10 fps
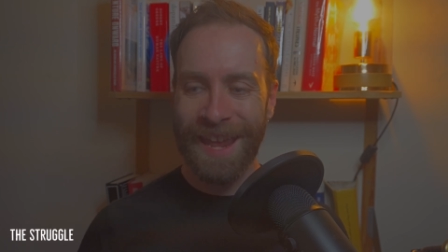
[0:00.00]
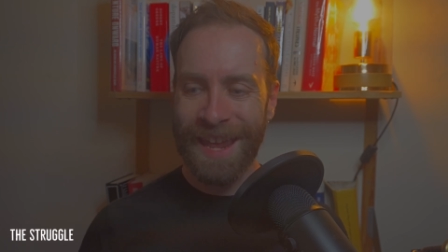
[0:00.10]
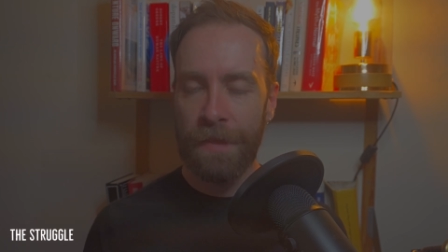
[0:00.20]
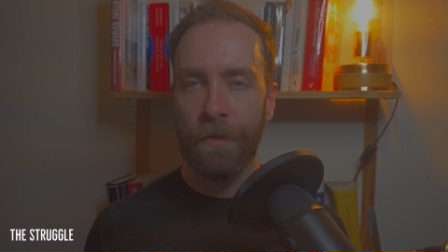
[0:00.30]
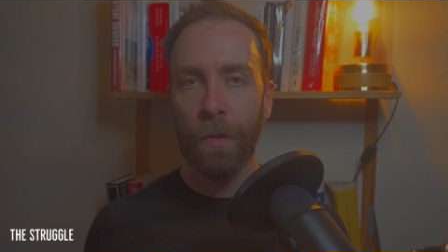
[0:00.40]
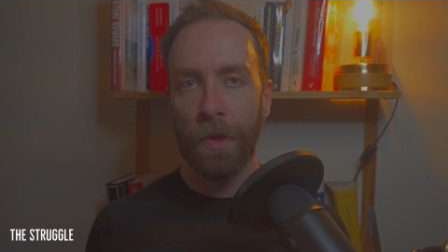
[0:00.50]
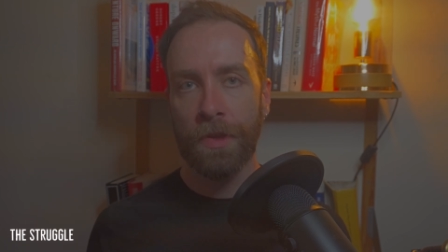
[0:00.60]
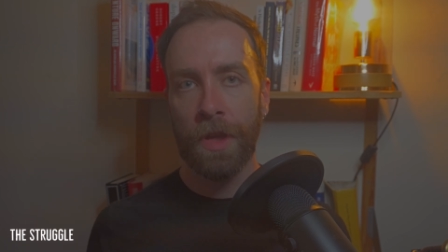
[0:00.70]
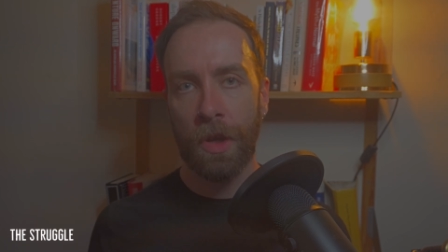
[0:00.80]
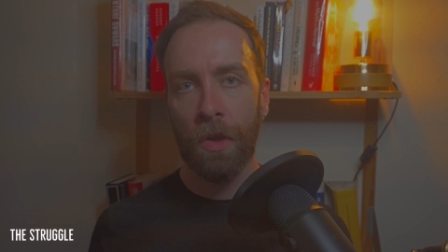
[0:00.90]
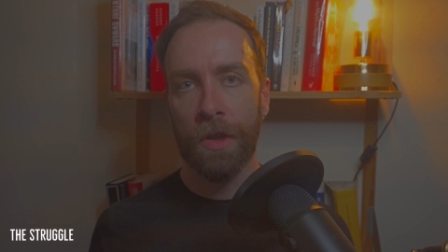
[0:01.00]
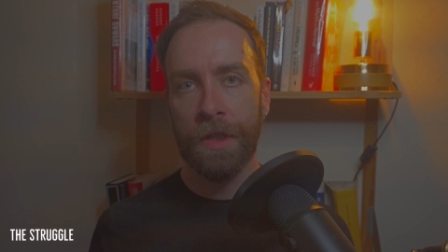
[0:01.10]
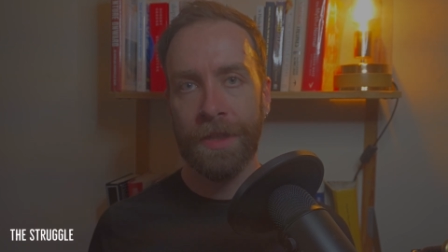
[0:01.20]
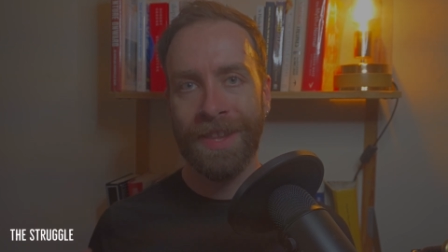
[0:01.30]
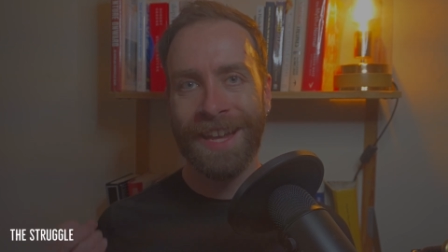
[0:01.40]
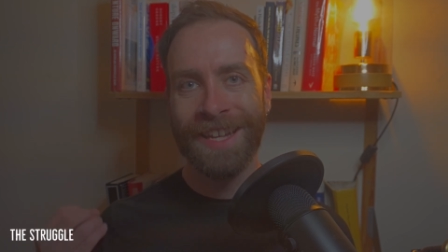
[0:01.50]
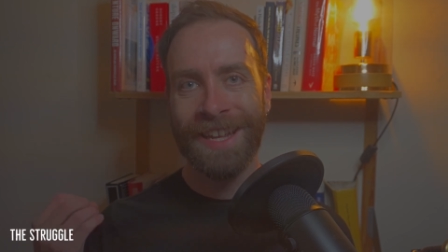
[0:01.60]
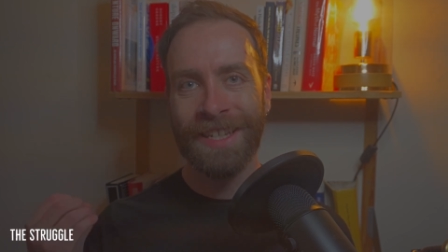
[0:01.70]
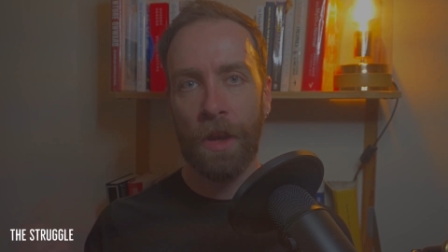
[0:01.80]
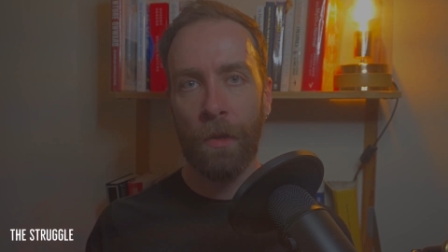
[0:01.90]
even with the knowledge that
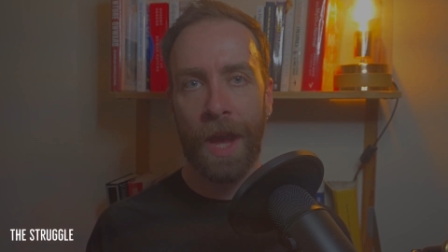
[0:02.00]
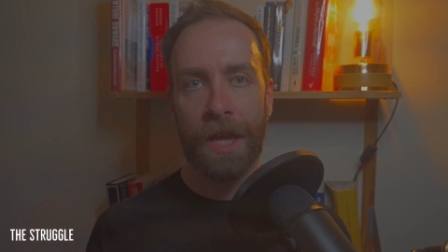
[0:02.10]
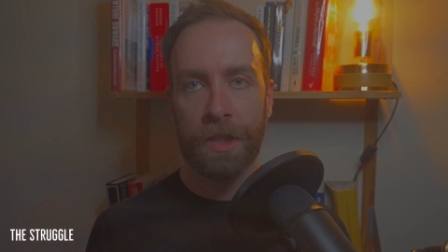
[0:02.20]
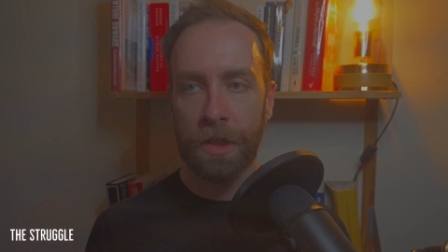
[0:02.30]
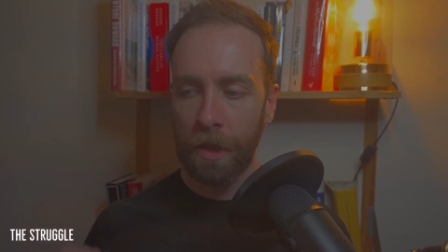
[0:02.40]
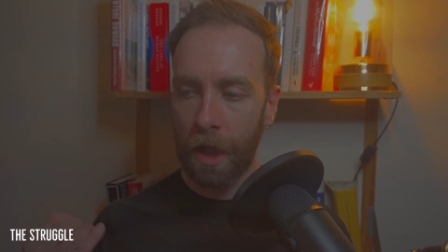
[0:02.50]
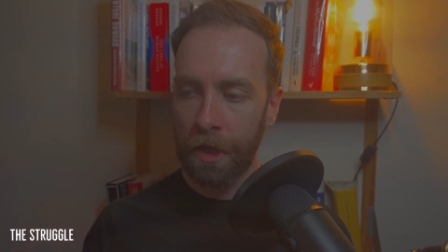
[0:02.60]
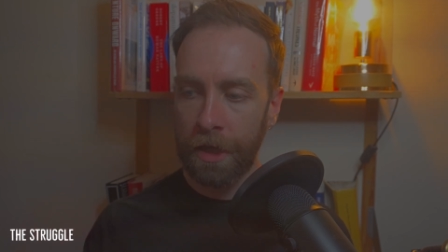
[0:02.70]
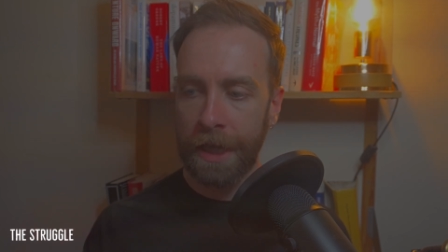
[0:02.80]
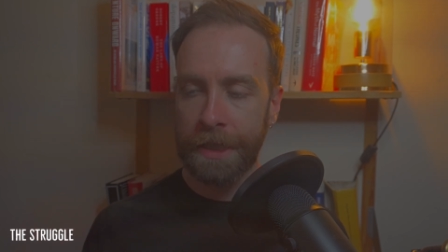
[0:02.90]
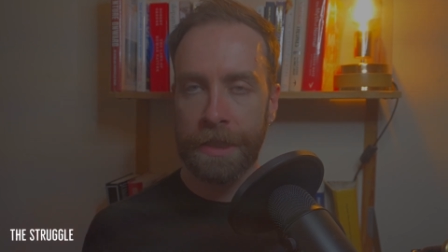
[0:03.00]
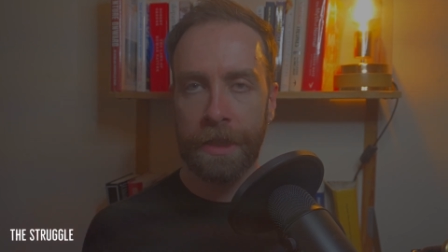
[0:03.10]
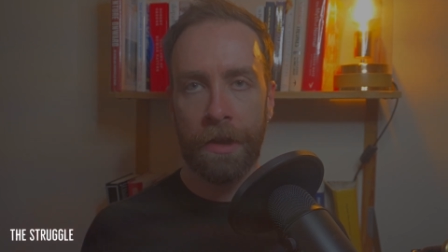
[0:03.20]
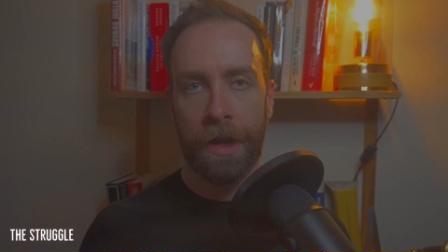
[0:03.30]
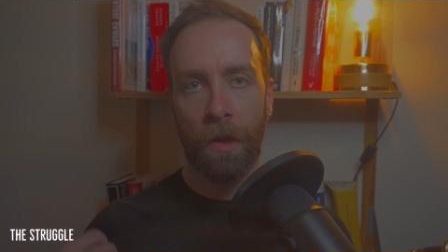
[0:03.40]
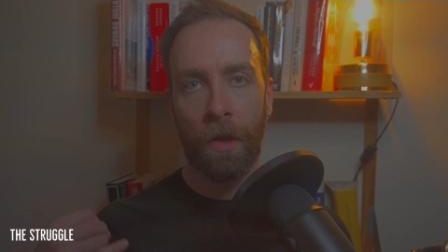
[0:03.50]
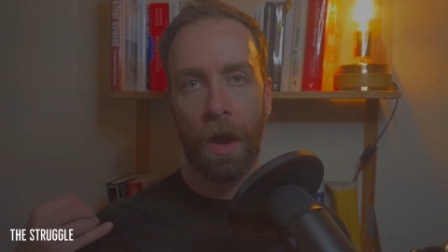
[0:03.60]
it's irrational, unnecessary, or